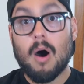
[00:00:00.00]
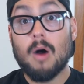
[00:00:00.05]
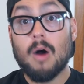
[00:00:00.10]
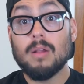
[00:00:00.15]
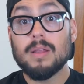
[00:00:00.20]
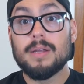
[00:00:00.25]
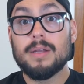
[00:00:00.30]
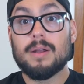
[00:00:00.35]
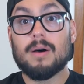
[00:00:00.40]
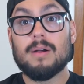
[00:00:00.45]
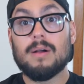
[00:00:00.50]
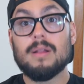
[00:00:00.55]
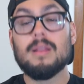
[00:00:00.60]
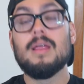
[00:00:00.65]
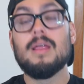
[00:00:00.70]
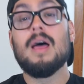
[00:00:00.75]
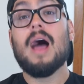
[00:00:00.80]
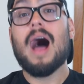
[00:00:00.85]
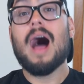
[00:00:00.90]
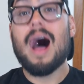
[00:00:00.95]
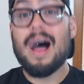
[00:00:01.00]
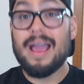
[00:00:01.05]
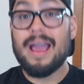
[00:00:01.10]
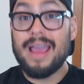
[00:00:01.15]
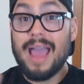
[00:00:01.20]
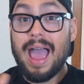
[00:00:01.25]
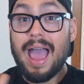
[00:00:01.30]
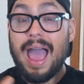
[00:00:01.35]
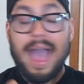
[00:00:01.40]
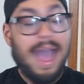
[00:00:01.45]
All in all,
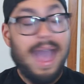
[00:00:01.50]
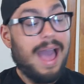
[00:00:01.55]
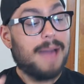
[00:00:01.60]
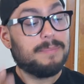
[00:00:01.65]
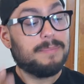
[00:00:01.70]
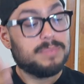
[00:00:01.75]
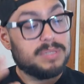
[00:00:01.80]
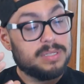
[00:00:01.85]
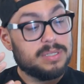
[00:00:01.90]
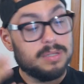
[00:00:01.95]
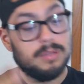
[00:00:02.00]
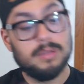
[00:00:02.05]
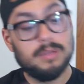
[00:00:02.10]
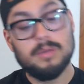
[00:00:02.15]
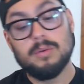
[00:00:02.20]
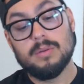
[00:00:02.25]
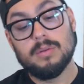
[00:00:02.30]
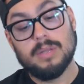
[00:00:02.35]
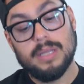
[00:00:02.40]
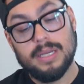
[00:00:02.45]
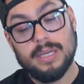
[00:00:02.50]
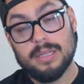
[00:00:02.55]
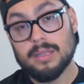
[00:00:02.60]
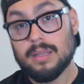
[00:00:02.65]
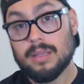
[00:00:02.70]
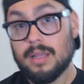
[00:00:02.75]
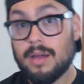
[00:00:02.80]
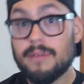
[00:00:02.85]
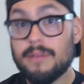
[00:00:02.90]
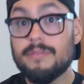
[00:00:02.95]
I absolutely
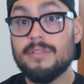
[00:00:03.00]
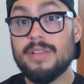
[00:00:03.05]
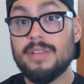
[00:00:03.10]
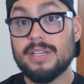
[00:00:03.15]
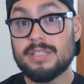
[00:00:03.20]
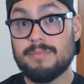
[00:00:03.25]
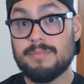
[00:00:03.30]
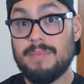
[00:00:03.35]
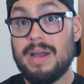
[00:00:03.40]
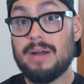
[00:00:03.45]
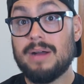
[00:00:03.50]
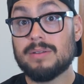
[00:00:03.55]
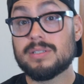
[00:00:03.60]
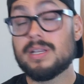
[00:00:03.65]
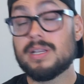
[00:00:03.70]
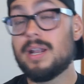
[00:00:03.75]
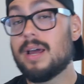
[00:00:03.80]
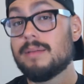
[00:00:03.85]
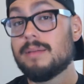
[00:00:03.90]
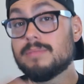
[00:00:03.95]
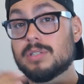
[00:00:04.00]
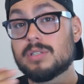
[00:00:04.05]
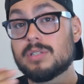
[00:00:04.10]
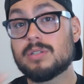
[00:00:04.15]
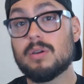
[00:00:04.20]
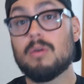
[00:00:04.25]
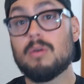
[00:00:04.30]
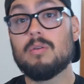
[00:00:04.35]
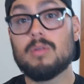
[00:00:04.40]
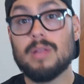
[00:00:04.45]
love this mouse and I'm
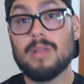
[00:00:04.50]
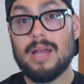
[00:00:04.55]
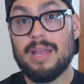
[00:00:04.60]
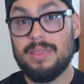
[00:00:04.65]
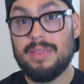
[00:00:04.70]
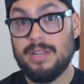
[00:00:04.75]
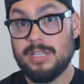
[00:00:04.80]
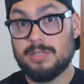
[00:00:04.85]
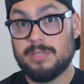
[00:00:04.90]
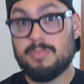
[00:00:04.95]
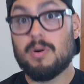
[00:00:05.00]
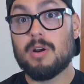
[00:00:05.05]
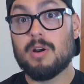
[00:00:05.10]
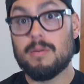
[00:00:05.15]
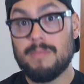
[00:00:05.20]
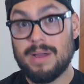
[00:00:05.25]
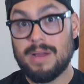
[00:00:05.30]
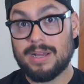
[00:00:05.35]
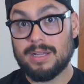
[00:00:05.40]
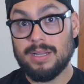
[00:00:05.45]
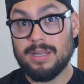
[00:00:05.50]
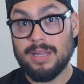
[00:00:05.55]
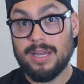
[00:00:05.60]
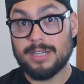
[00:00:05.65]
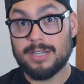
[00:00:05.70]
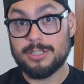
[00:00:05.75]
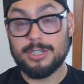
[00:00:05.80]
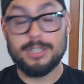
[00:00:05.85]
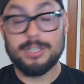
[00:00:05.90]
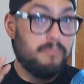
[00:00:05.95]
so glad that it's part of my
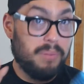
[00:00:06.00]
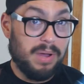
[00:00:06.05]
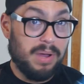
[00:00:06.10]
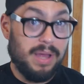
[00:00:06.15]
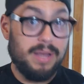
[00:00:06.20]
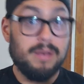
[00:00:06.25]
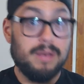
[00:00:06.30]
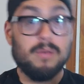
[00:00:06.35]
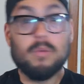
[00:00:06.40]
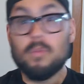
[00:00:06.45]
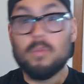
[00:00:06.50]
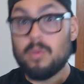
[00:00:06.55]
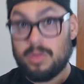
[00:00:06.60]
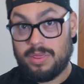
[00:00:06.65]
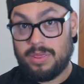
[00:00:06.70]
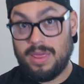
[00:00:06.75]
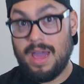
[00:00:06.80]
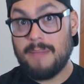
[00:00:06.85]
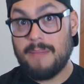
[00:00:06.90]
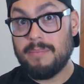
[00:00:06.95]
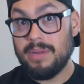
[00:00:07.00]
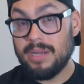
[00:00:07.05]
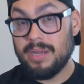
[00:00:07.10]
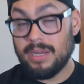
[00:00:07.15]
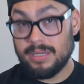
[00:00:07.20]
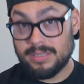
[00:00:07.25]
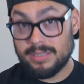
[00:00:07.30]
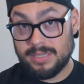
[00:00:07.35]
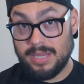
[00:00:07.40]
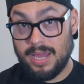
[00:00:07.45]
collection. But with that
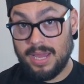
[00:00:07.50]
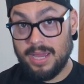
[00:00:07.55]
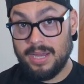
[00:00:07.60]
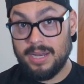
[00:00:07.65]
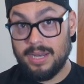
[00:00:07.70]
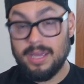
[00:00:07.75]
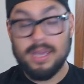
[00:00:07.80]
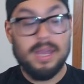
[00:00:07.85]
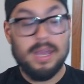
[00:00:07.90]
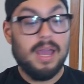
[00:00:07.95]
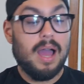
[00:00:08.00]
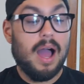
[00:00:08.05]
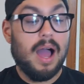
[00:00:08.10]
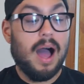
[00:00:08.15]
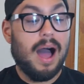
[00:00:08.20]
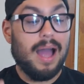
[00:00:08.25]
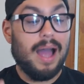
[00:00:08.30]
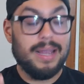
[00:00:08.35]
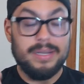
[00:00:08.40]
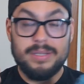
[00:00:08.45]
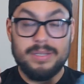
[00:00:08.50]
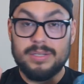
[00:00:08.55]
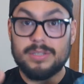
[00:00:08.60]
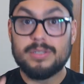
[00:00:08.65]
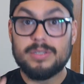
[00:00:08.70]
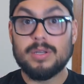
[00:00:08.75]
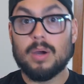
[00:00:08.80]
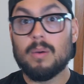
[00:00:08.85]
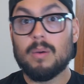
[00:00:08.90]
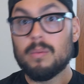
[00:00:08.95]
being said, I
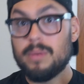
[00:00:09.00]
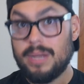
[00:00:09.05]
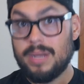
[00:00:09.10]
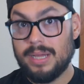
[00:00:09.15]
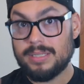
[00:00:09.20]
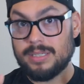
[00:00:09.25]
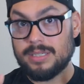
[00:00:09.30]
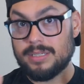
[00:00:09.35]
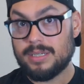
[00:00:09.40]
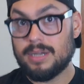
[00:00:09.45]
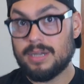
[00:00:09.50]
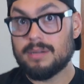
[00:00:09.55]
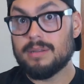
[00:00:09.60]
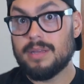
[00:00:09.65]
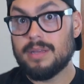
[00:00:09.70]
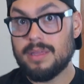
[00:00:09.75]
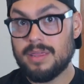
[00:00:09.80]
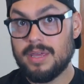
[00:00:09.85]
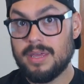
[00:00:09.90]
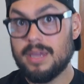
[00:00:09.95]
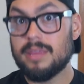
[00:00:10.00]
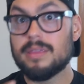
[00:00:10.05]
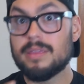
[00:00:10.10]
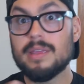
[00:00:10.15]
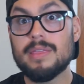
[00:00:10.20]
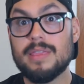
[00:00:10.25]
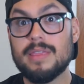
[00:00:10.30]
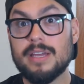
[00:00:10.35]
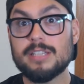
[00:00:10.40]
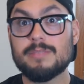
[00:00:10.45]
don't necessarily think
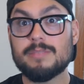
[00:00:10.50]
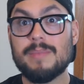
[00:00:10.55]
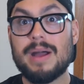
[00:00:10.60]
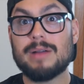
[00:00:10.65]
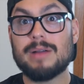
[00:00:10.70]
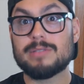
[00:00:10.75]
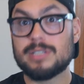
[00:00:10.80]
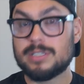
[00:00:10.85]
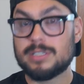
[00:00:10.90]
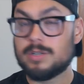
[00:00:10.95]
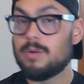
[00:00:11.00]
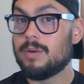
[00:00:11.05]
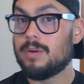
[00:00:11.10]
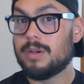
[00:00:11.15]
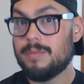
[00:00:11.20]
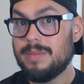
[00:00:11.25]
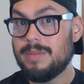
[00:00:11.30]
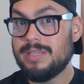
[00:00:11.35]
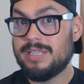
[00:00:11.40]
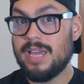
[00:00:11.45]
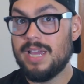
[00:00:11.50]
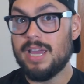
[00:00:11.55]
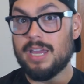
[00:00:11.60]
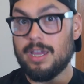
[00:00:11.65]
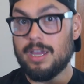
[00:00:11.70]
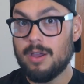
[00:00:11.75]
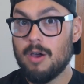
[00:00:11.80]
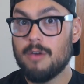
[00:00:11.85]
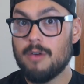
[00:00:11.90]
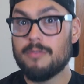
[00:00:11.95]
that this mouse is going to be
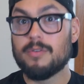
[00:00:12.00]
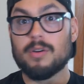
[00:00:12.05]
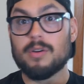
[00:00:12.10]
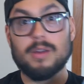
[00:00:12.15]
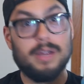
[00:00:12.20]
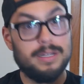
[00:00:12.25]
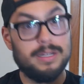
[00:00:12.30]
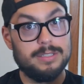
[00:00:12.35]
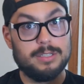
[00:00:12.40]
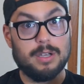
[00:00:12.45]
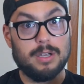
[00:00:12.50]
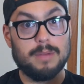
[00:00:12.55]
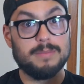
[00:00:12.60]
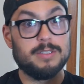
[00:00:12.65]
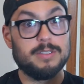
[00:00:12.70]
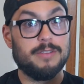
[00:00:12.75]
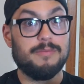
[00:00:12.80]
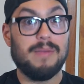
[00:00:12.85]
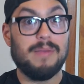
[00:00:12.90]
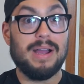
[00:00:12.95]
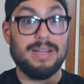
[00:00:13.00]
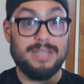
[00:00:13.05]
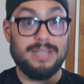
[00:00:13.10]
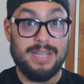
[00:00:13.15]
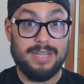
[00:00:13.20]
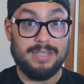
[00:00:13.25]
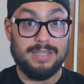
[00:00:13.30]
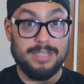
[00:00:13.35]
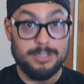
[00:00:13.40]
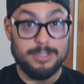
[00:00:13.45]
taking over in terms of my
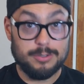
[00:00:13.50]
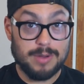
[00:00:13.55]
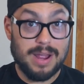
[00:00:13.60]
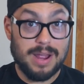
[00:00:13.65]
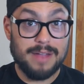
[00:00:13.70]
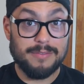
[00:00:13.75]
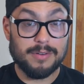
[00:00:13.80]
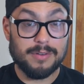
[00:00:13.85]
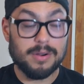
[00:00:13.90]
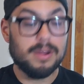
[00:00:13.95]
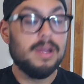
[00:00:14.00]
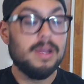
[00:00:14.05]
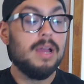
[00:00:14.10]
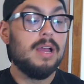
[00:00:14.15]
daily driver,